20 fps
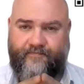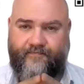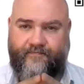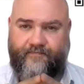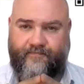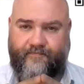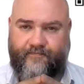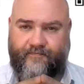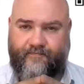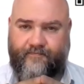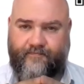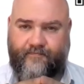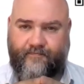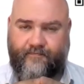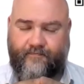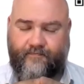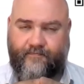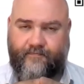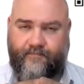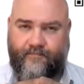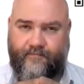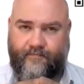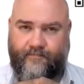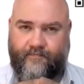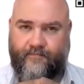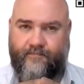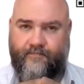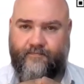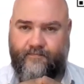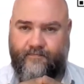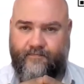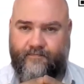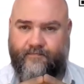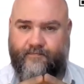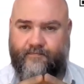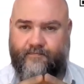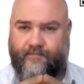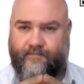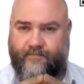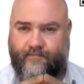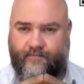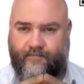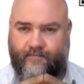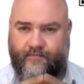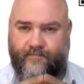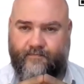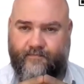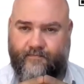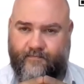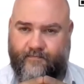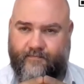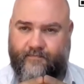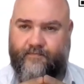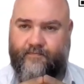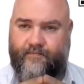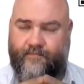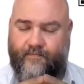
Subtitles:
[no speech]